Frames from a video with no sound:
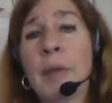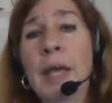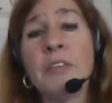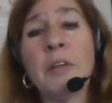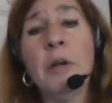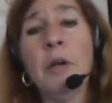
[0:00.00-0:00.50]

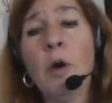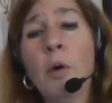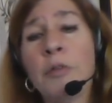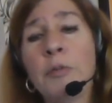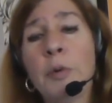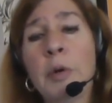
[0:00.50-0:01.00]
It's going to
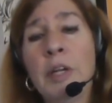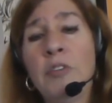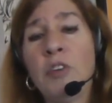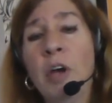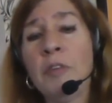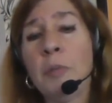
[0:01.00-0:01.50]
go through an
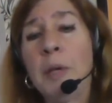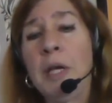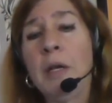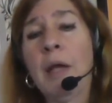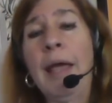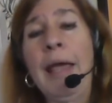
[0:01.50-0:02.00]

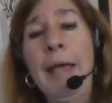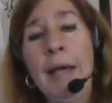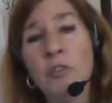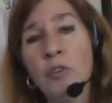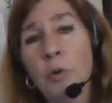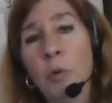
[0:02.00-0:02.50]
adjustment
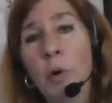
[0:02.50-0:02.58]
and your